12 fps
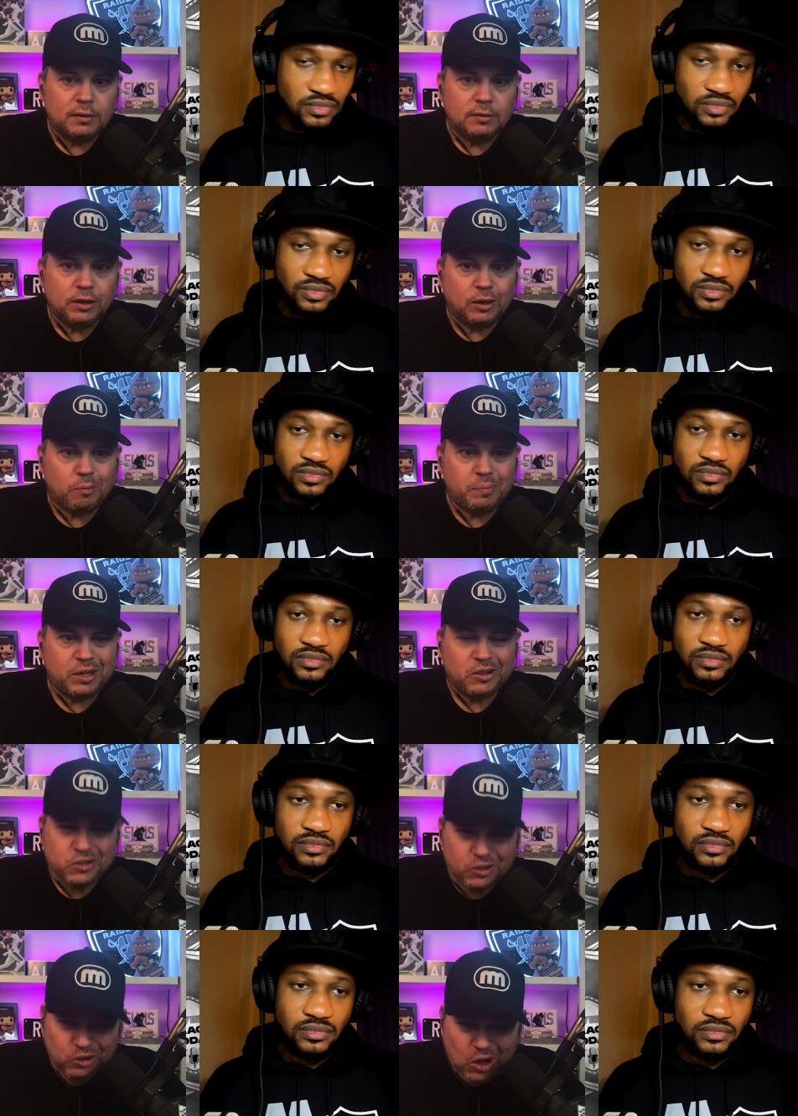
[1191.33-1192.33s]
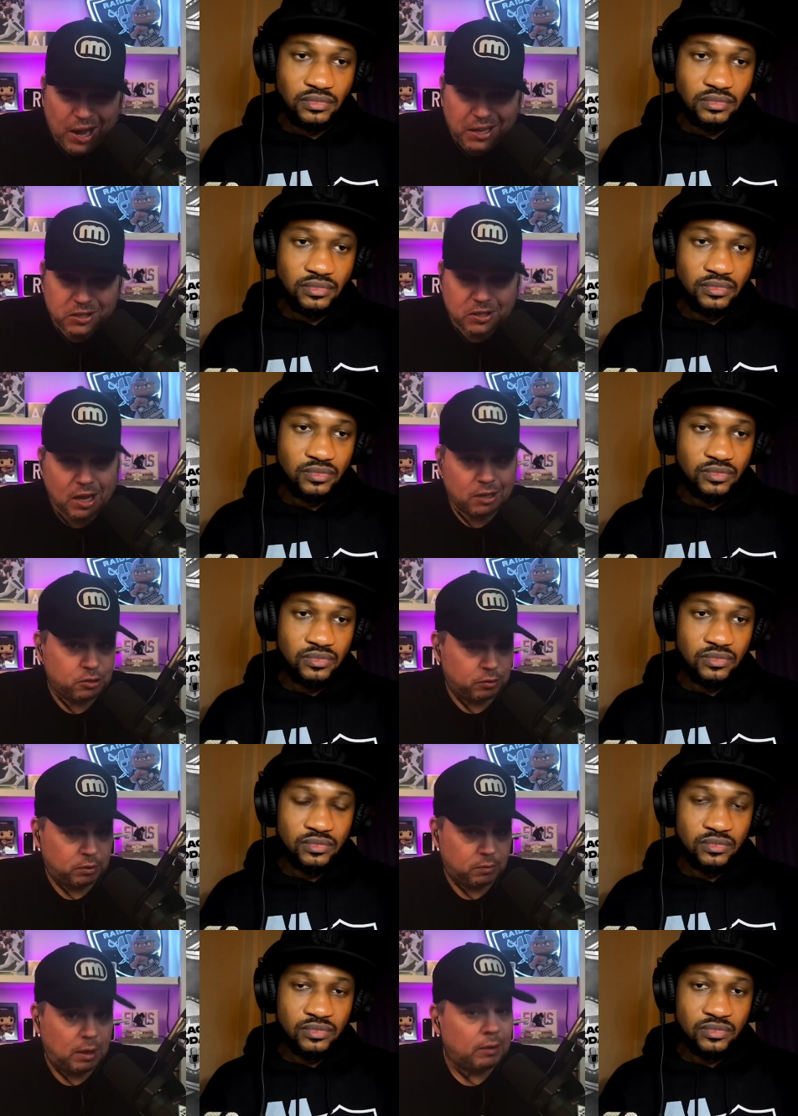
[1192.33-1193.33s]
Speaker 1: you know, because the line's not
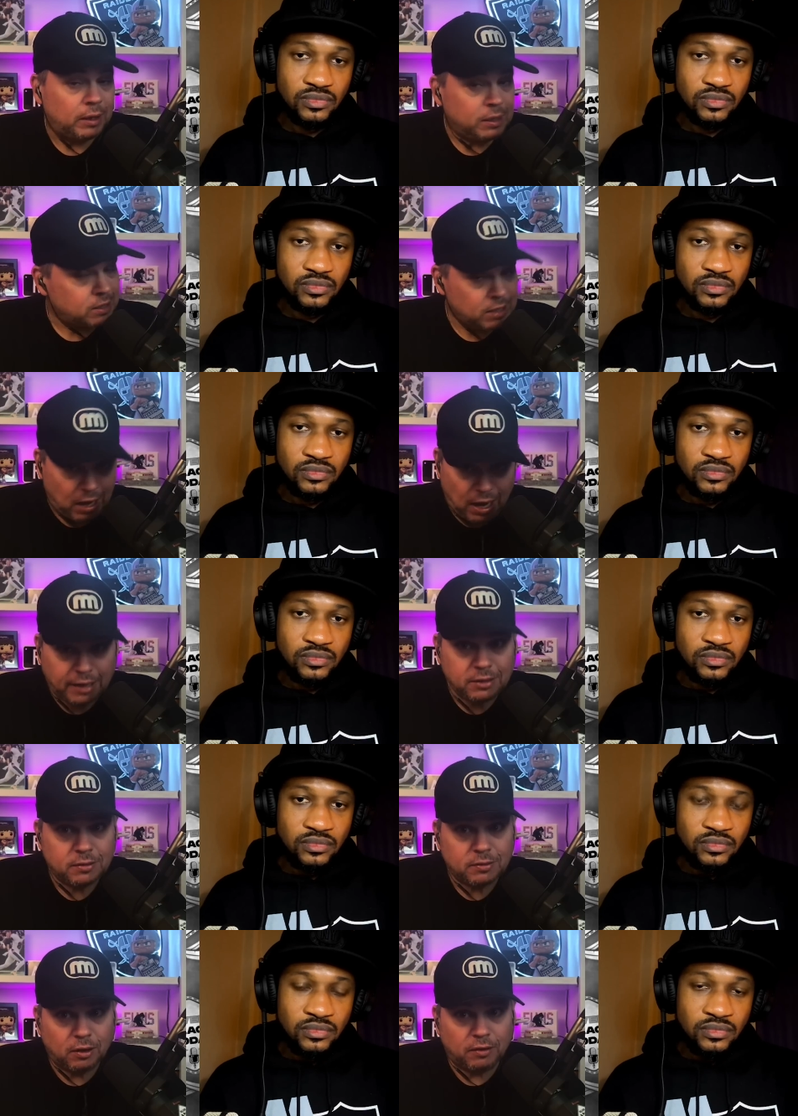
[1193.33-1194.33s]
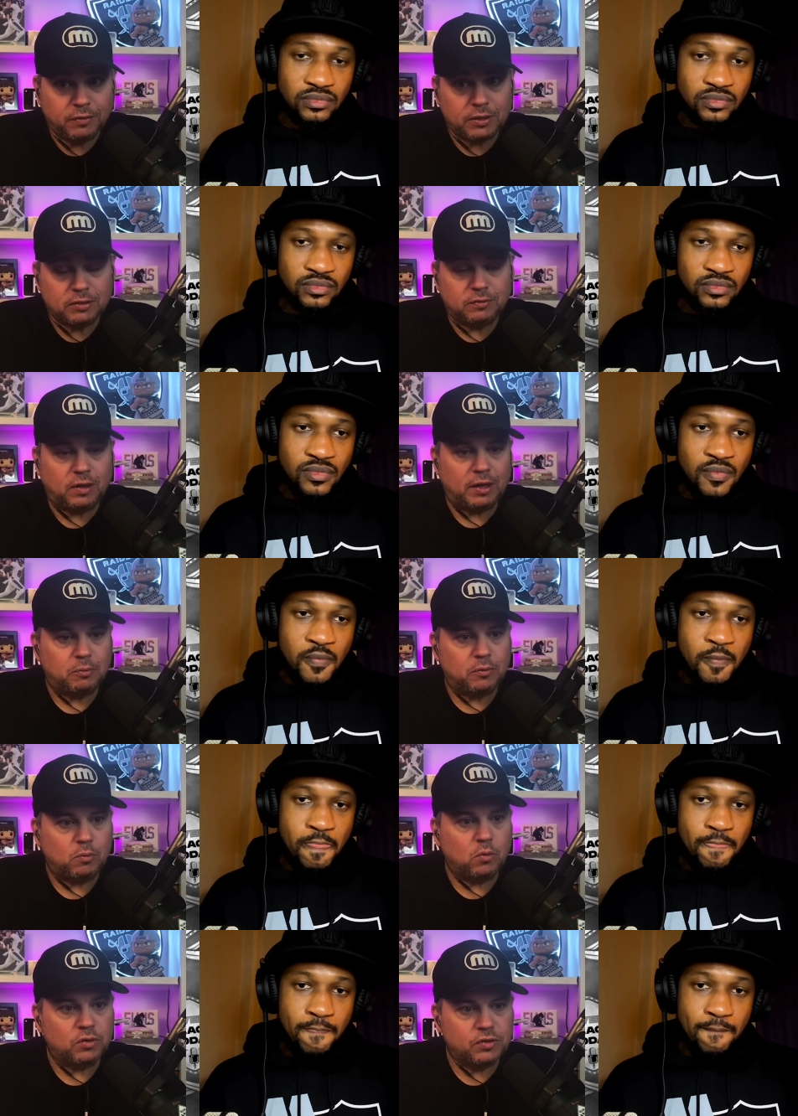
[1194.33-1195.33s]
doing well, and it's not the offensive line,
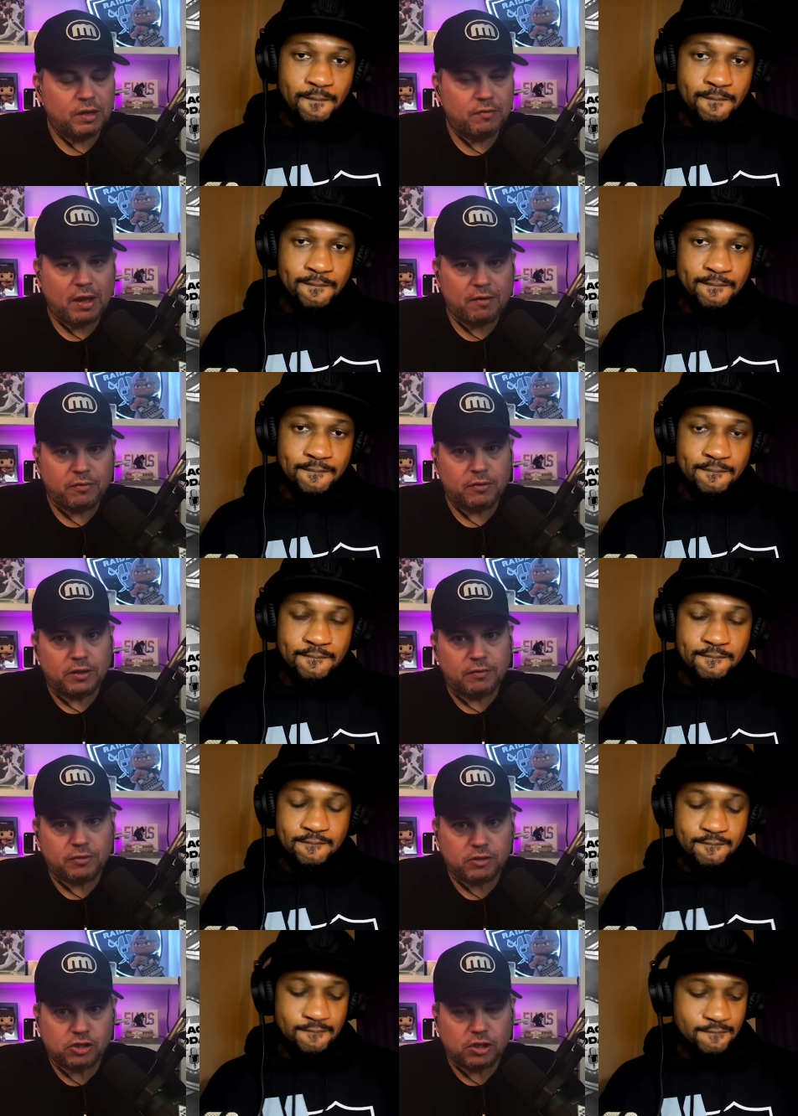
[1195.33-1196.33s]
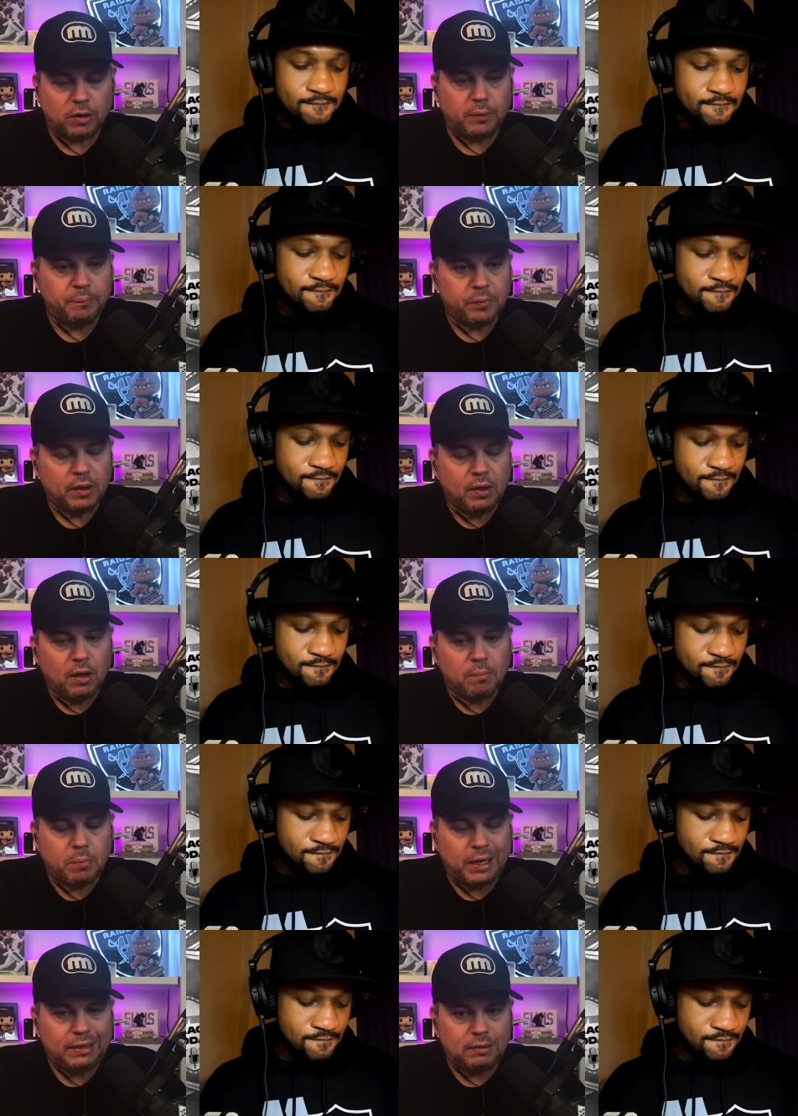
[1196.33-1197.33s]
we'll, we'll save that for a different show,
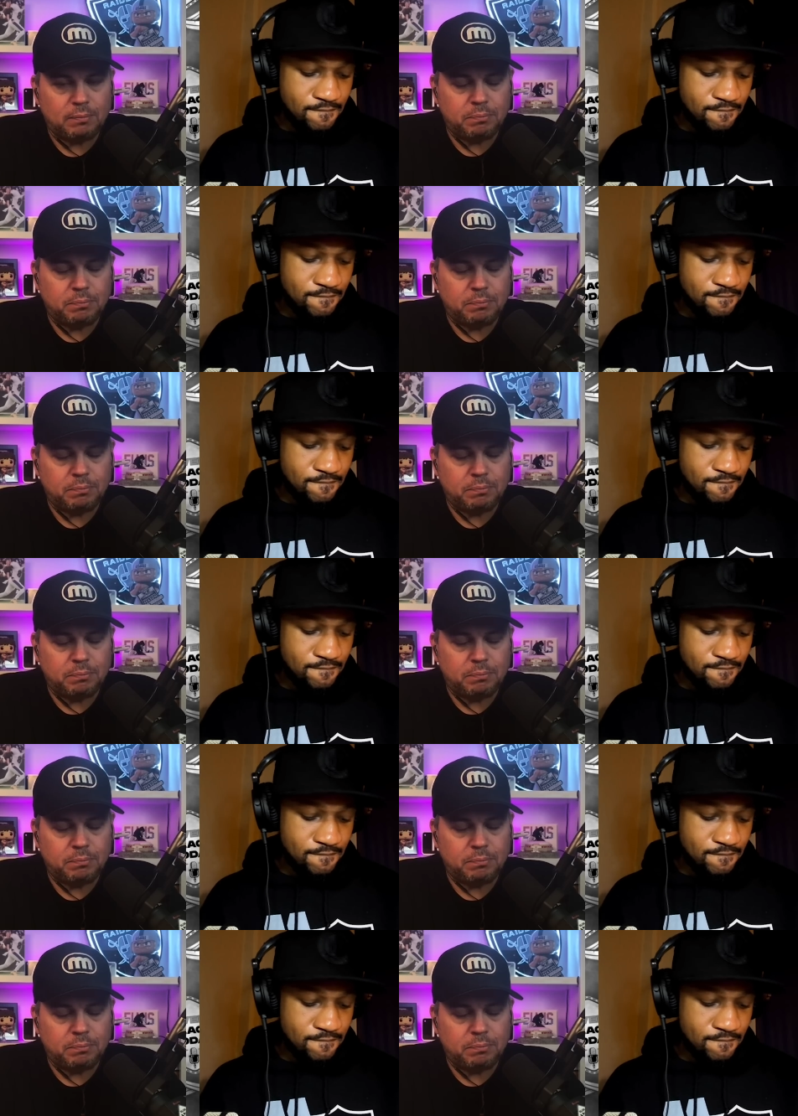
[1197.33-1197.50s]
but